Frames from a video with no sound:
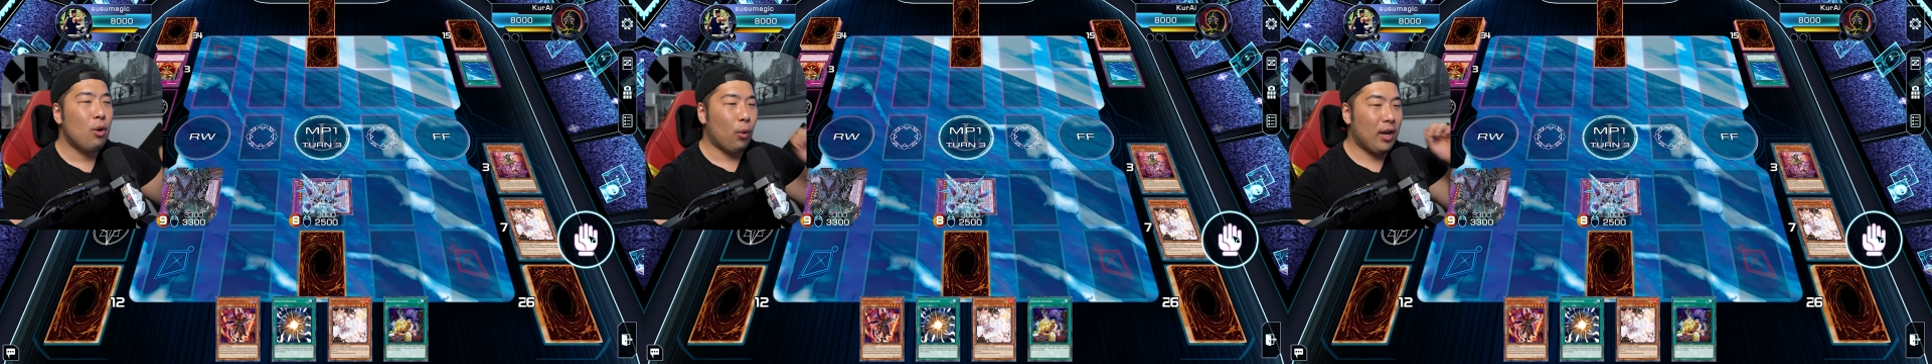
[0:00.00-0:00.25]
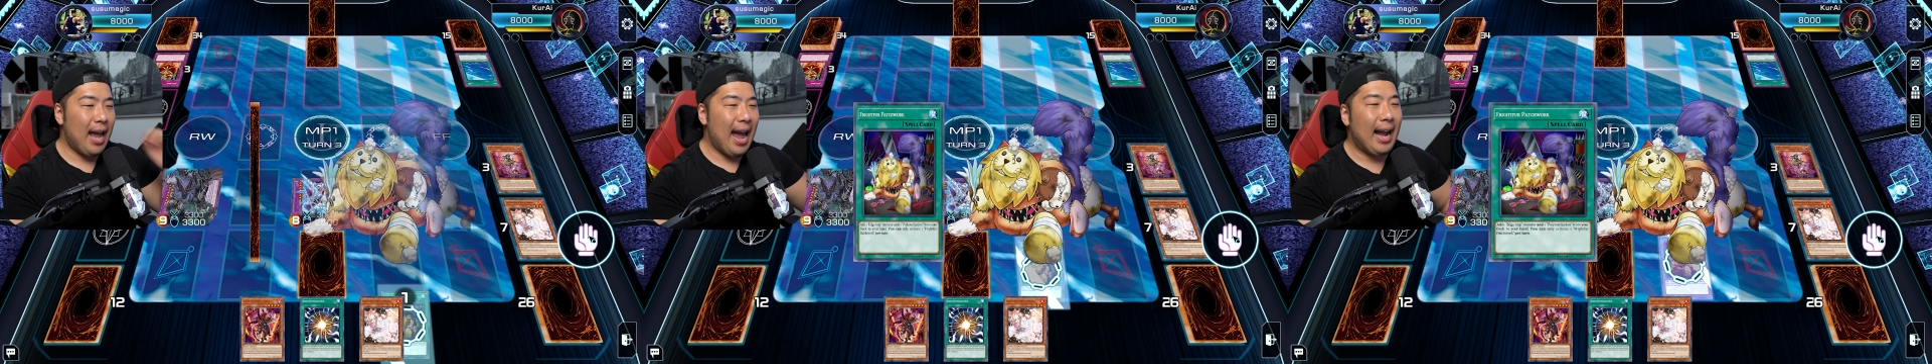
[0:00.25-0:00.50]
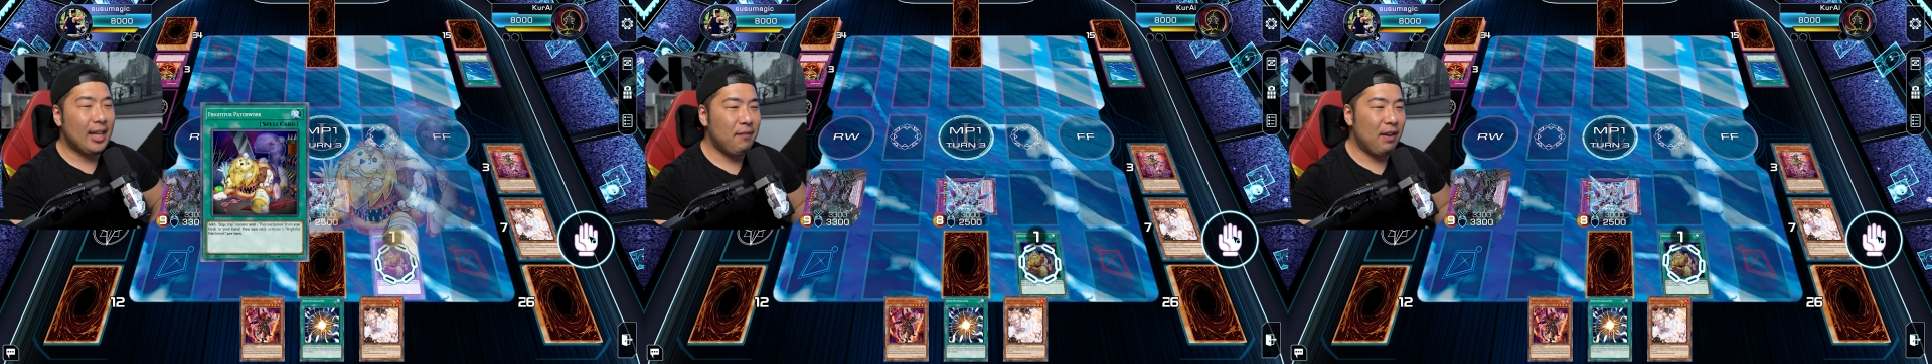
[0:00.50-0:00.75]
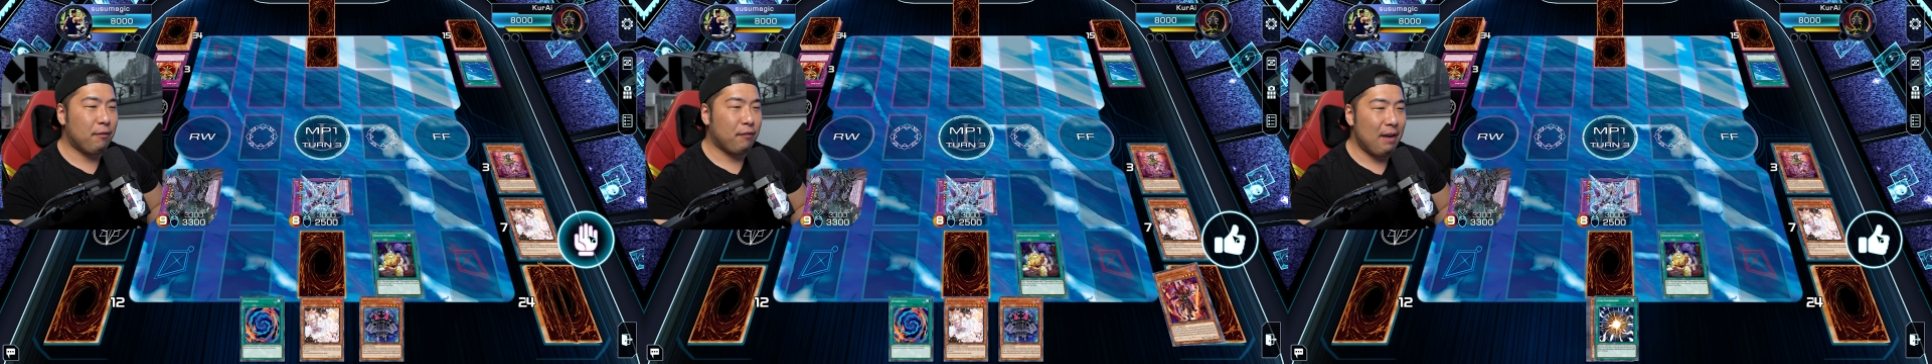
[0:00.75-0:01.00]
We're going to
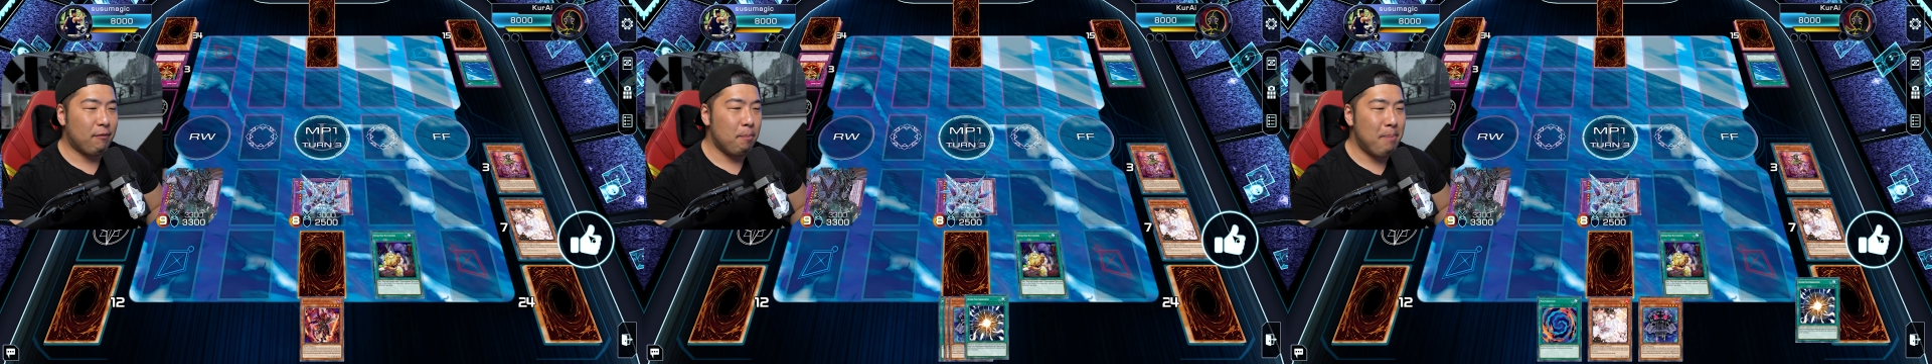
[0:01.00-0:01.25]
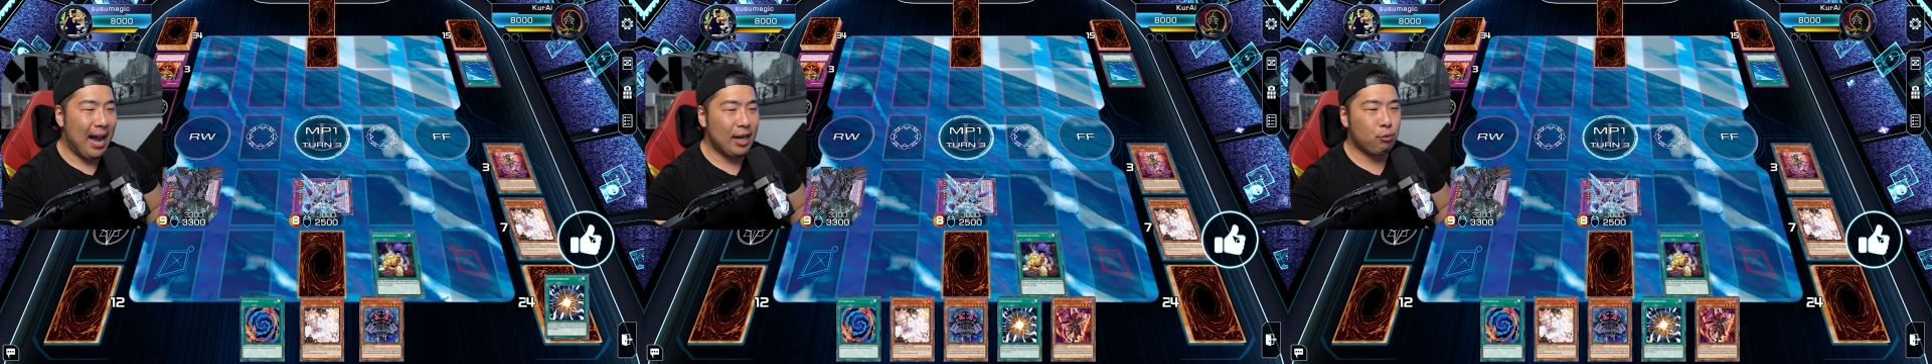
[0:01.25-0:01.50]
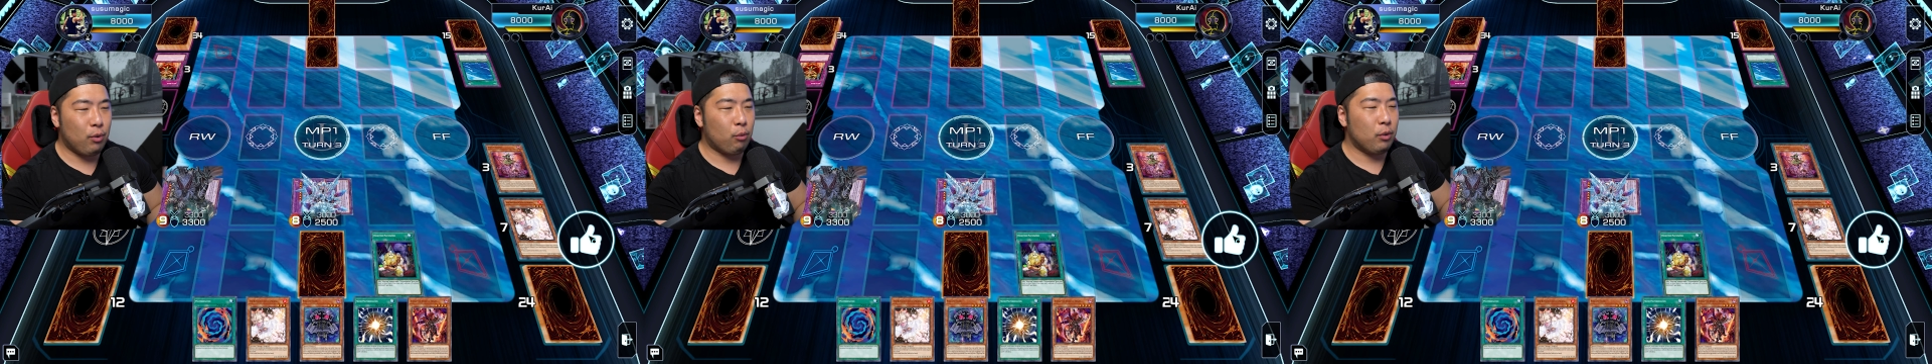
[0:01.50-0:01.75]
activate Fright for Patchwork,